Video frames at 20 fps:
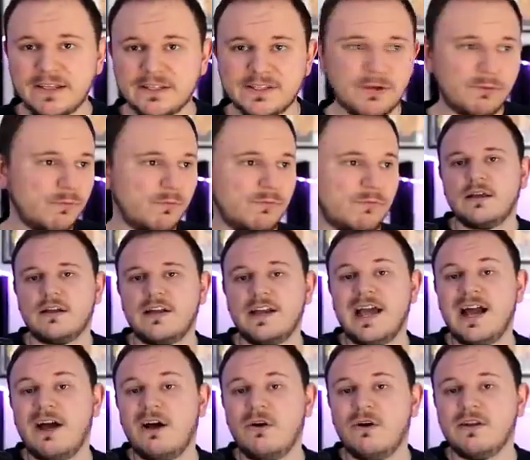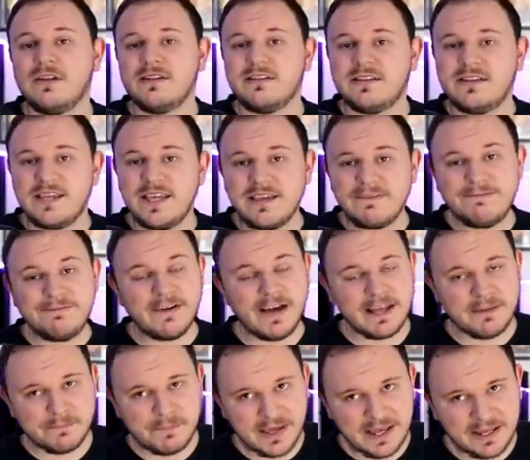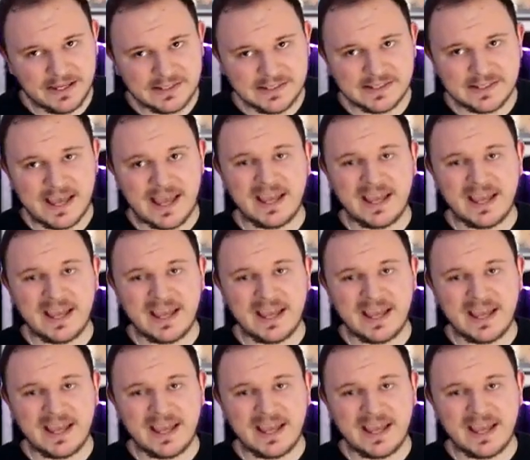So now DeFi-based